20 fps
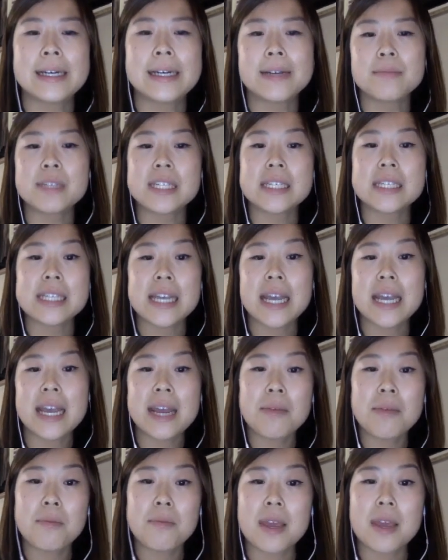
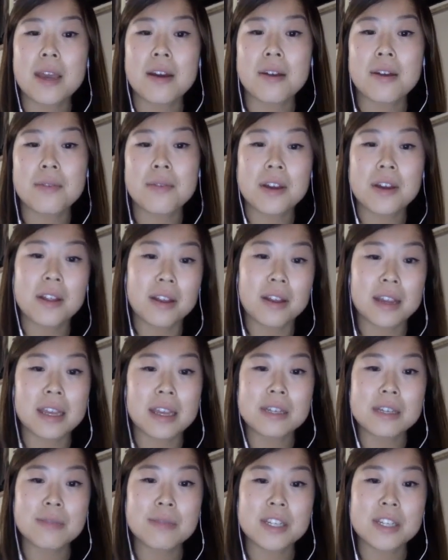Today, we are very
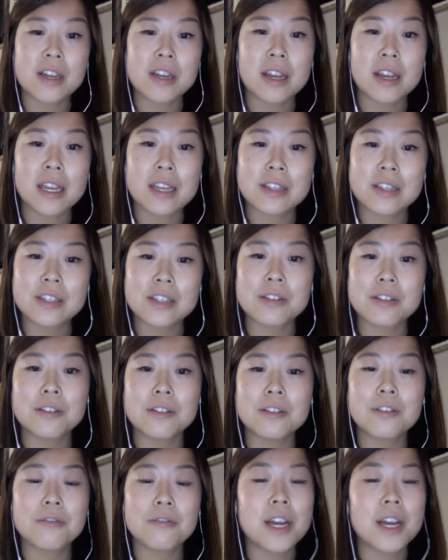lucky to be talking
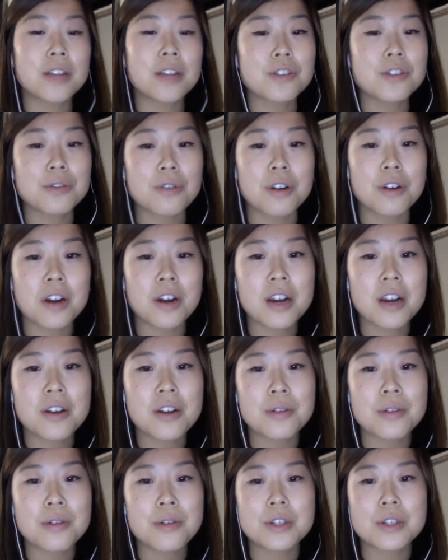to Laurel
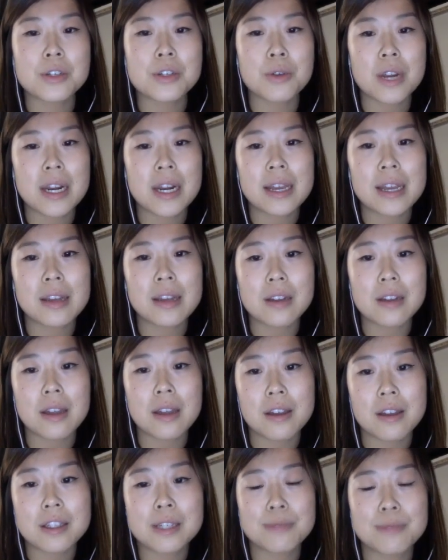Chor, who is joining
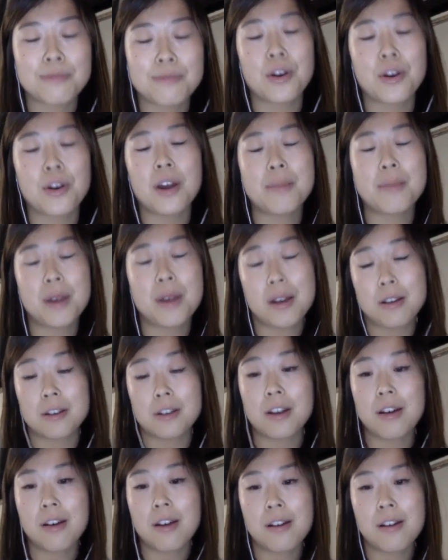us from Hong
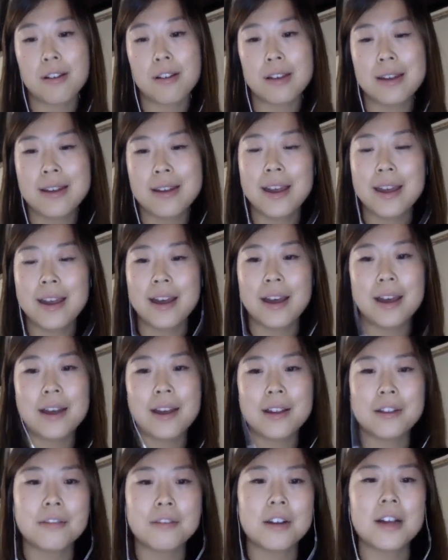Kong.
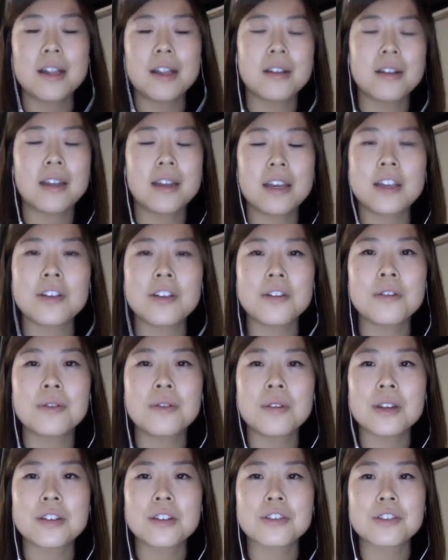Laurel, I'll let
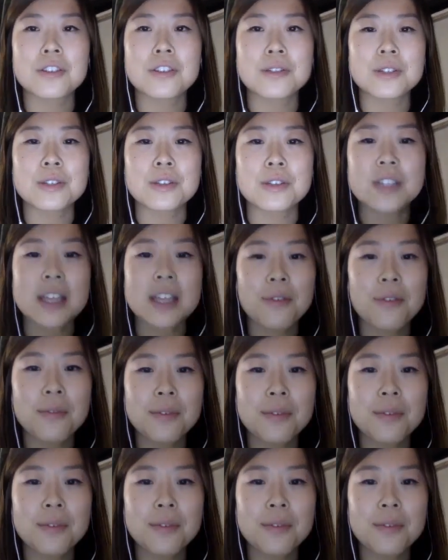you introduce yourself.